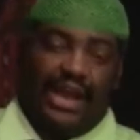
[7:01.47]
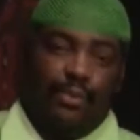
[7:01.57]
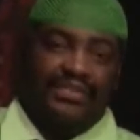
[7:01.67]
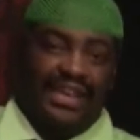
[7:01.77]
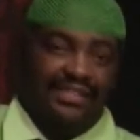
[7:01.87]
that
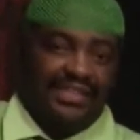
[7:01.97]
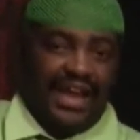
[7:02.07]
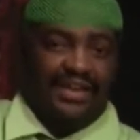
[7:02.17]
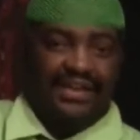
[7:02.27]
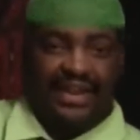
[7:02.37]
was
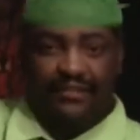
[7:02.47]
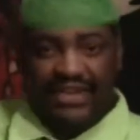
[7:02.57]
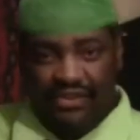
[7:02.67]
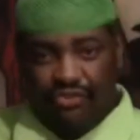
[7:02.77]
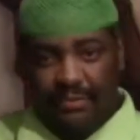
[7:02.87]
inside the land of
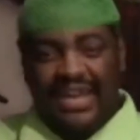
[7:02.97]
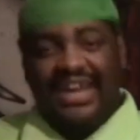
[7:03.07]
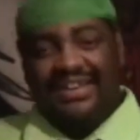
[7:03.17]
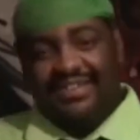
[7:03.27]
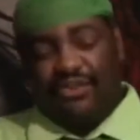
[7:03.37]

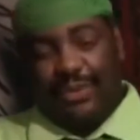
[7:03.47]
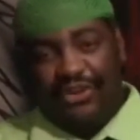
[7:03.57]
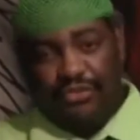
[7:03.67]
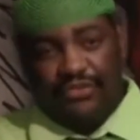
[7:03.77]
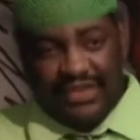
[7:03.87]
Egypt. This is
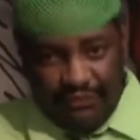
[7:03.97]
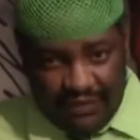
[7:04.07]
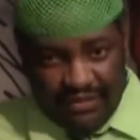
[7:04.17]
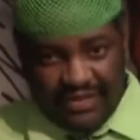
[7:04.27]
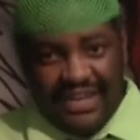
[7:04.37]
why
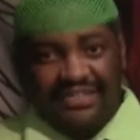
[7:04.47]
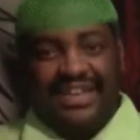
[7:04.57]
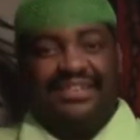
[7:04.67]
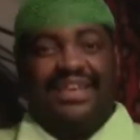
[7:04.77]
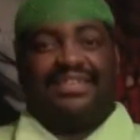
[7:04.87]
Josephus
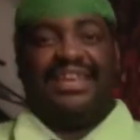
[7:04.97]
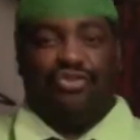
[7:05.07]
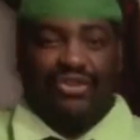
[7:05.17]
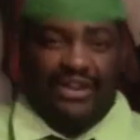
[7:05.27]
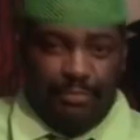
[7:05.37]
states that the
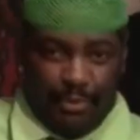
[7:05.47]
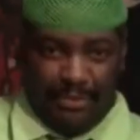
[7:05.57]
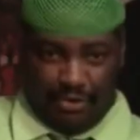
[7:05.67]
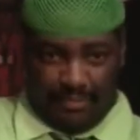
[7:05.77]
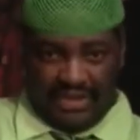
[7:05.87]
Israelites built
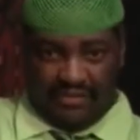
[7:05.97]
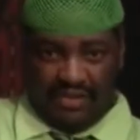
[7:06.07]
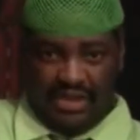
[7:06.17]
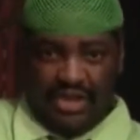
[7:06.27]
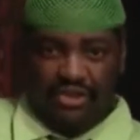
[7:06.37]
pyramids.
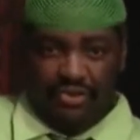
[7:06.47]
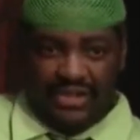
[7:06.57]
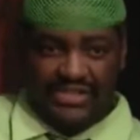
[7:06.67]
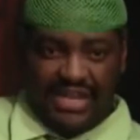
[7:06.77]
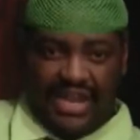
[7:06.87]
You
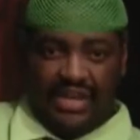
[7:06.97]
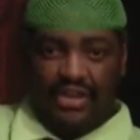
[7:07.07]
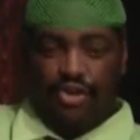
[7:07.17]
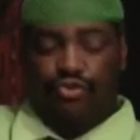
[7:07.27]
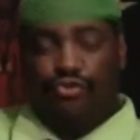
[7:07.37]

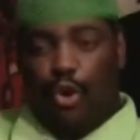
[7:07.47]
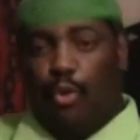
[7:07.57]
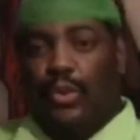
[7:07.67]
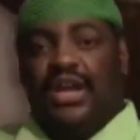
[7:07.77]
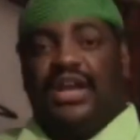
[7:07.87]
understand?
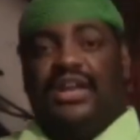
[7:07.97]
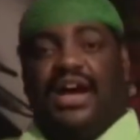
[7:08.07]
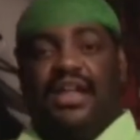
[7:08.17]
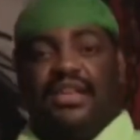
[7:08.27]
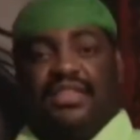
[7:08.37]
So the
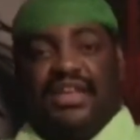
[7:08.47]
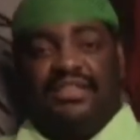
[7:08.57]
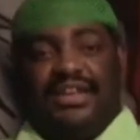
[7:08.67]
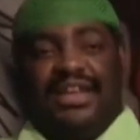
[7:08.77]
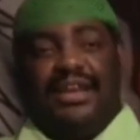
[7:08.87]
other
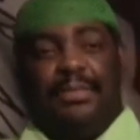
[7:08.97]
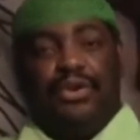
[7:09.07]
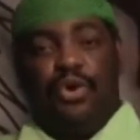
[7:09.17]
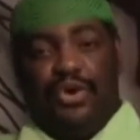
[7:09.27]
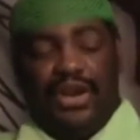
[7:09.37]
thing to let it be
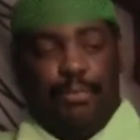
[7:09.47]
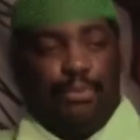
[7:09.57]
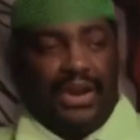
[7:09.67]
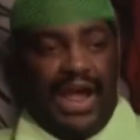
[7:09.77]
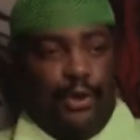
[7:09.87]
noted and
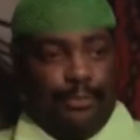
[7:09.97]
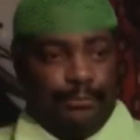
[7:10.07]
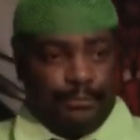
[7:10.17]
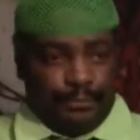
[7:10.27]
point out